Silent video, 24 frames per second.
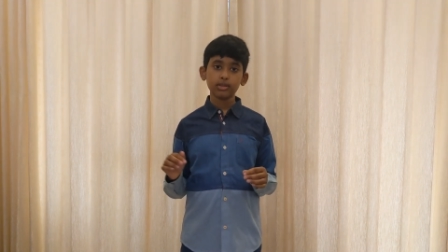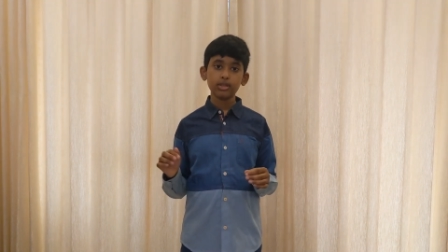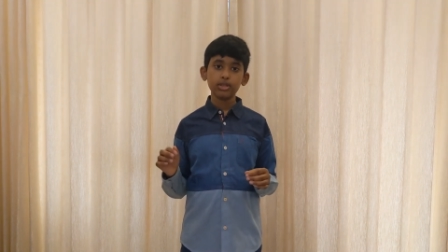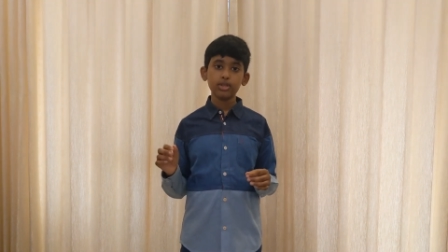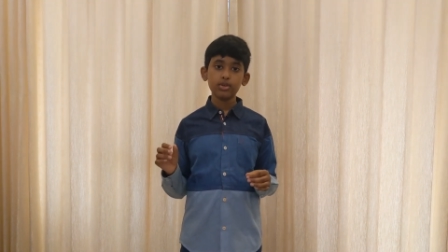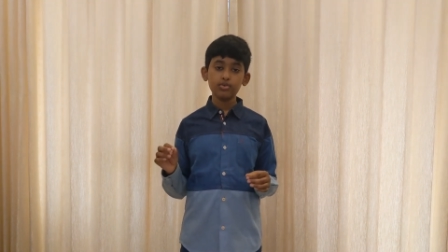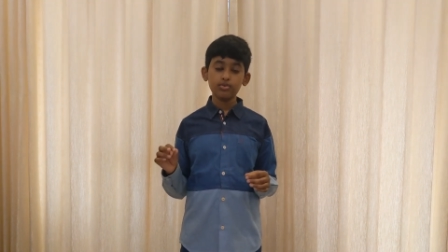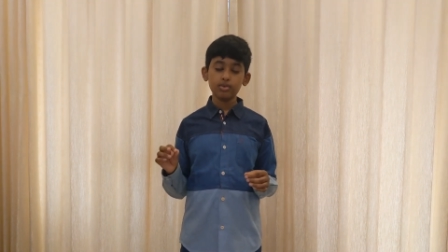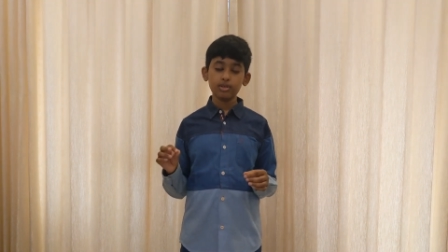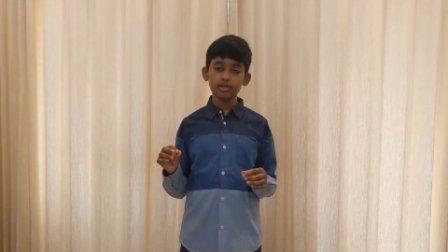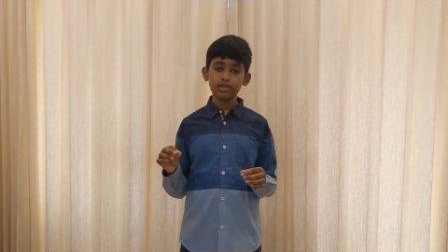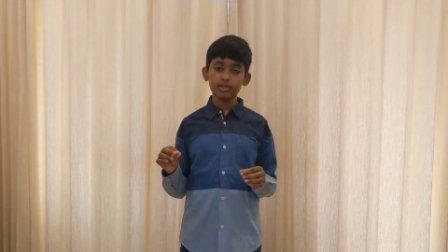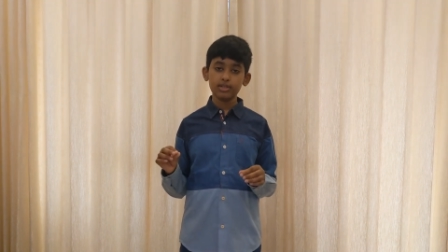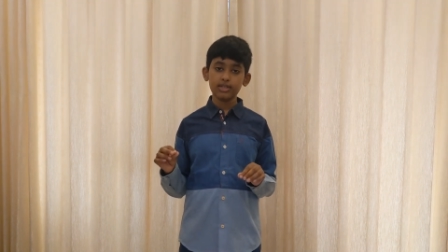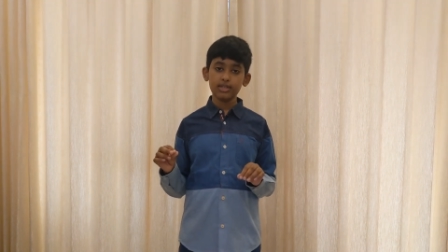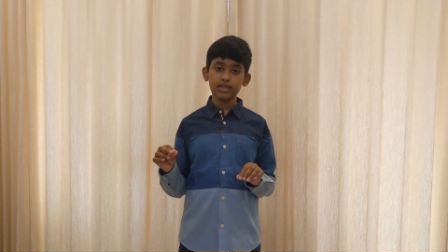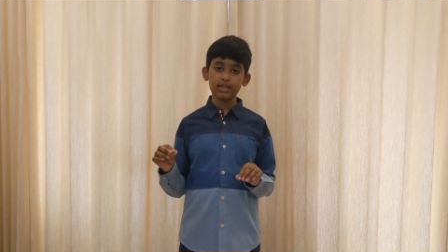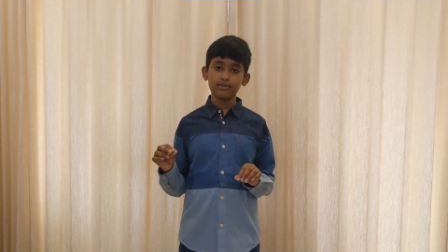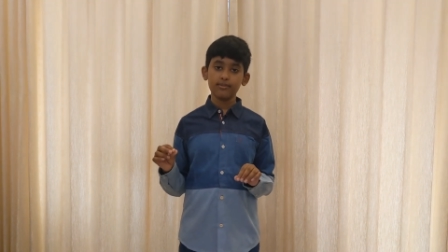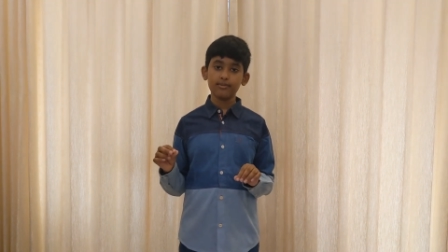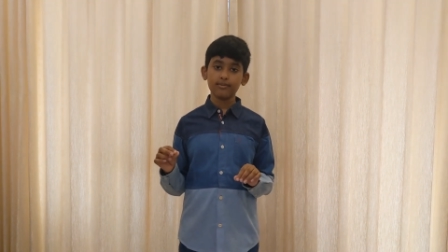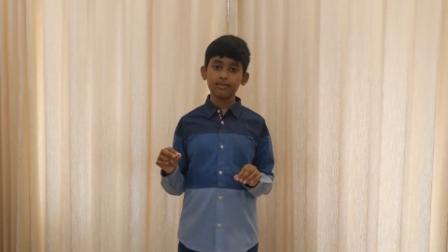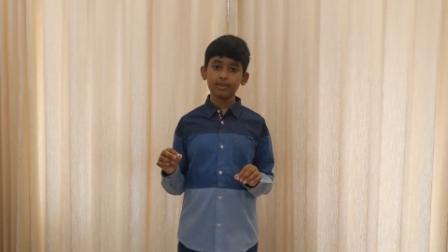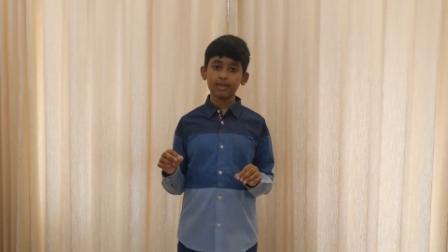You
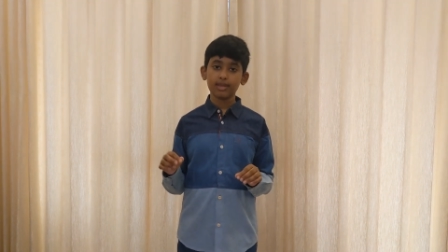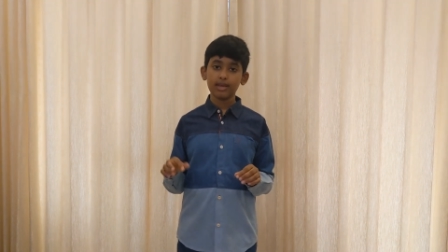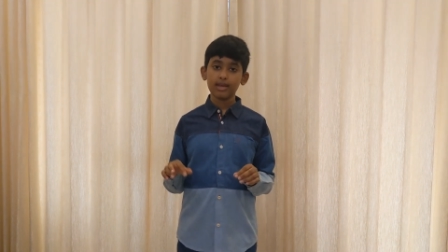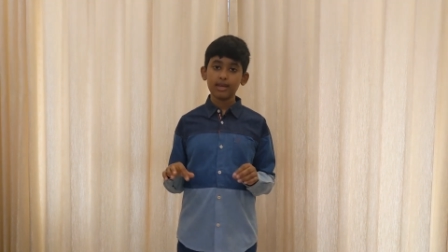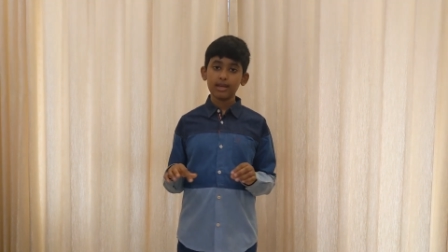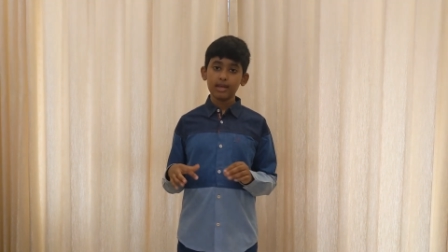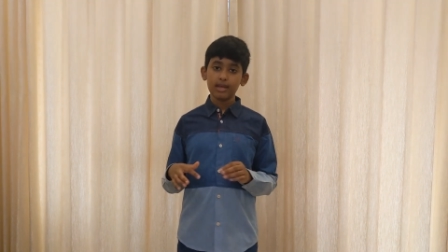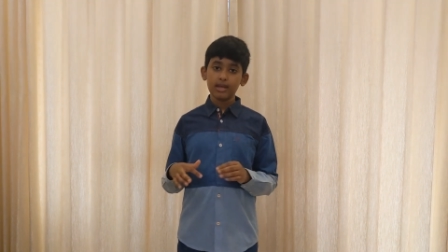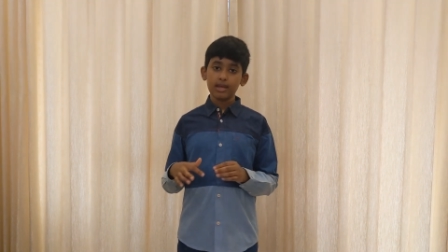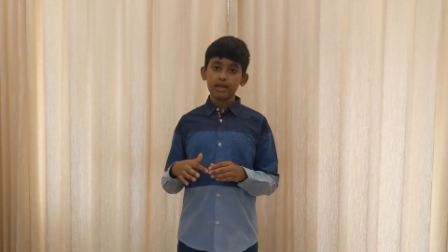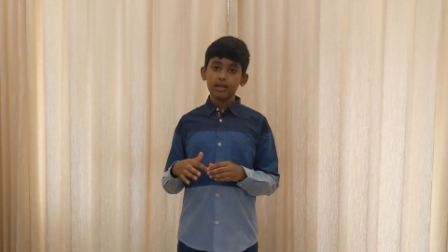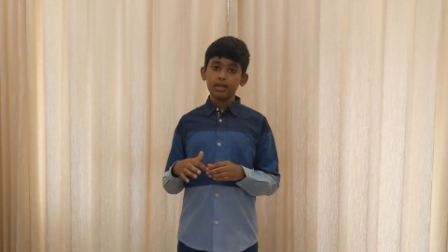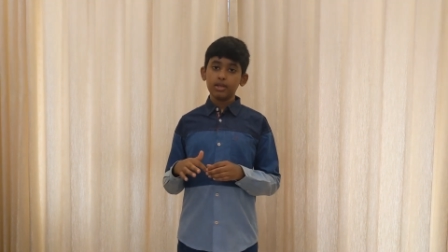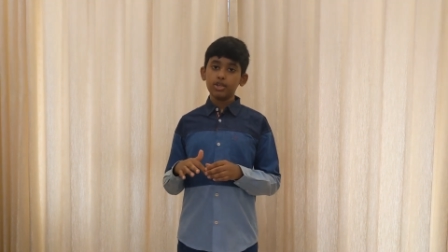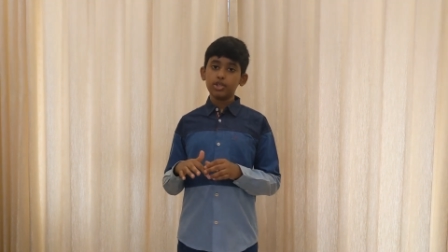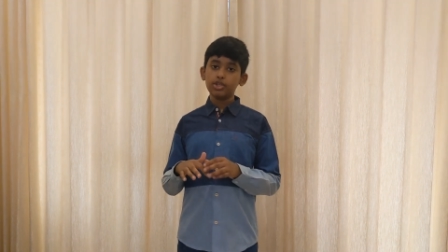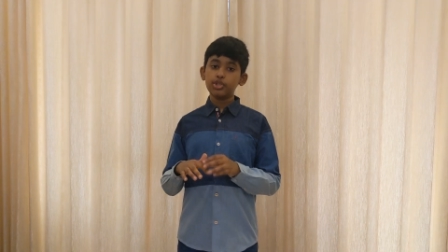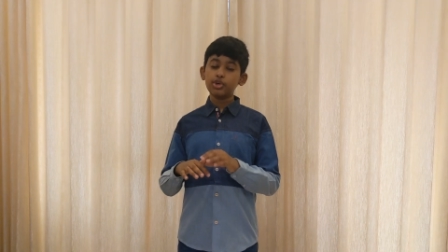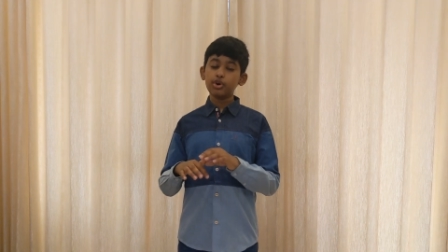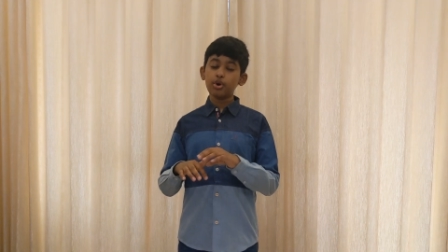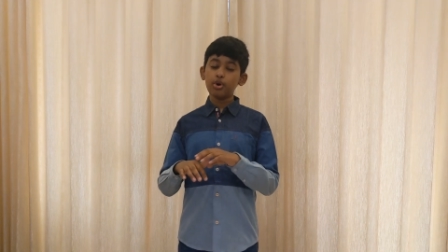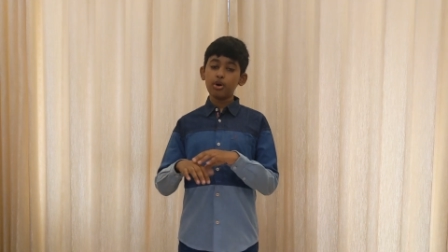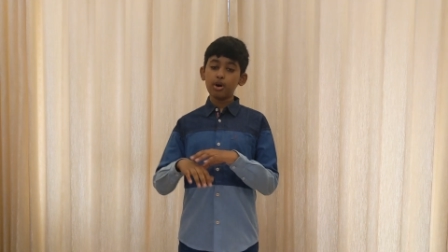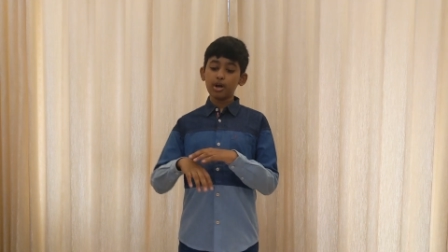see,
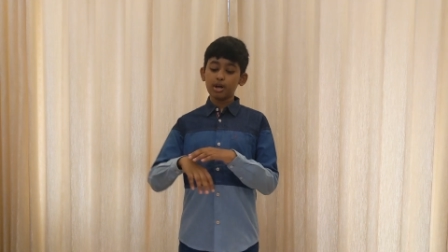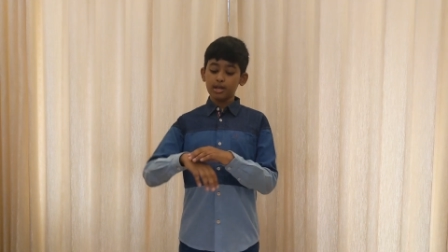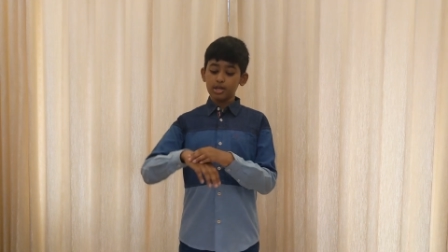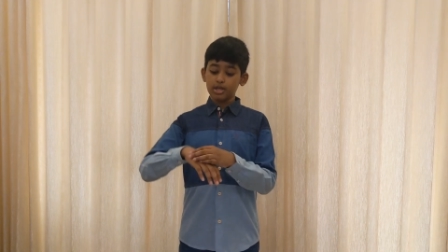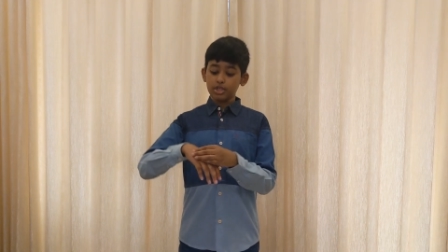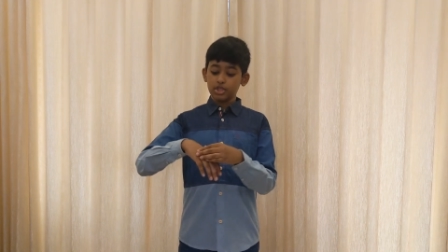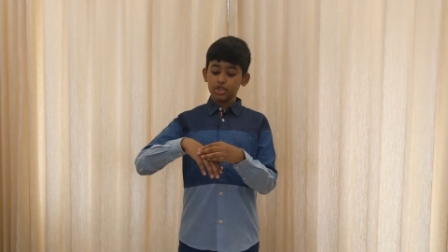your